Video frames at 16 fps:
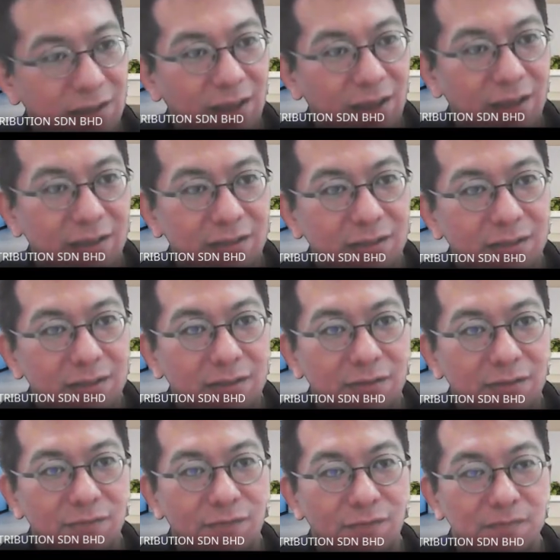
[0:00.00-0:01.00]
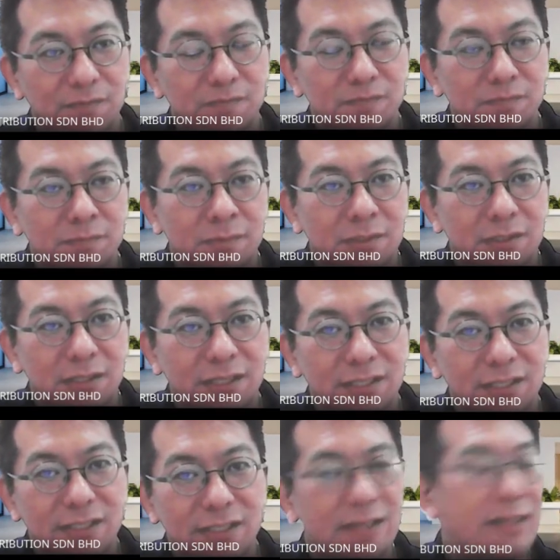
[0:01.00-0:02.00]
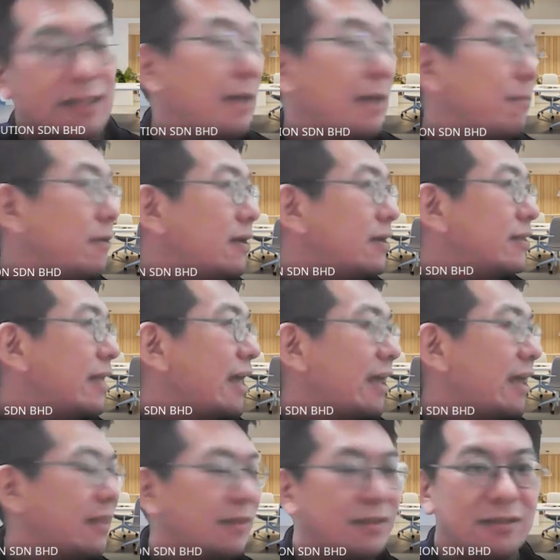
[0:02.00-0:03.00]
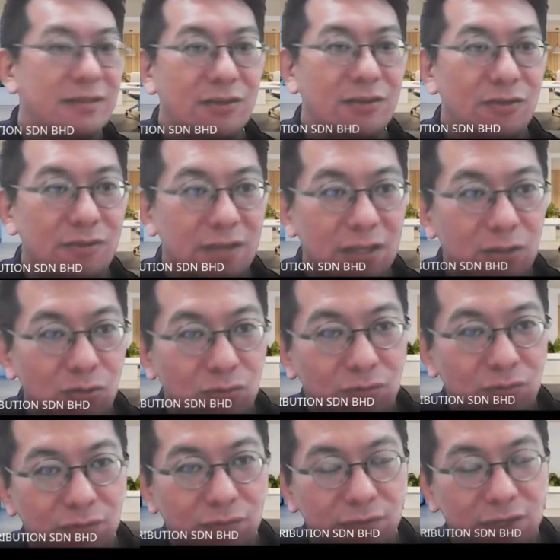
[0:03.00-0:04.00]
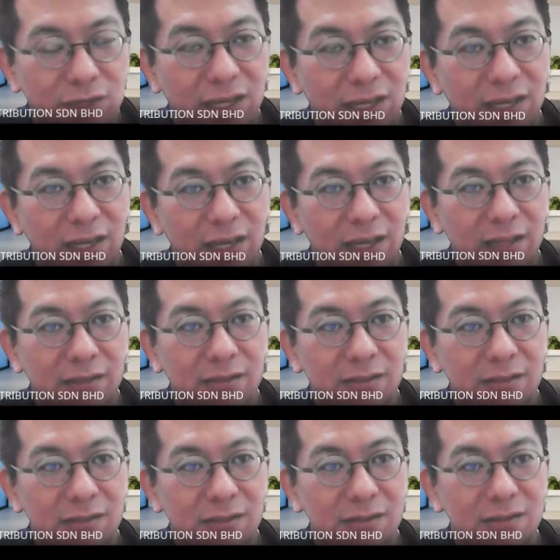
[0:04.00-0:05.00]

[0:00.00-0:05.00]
Okay, this is a table that you need to key in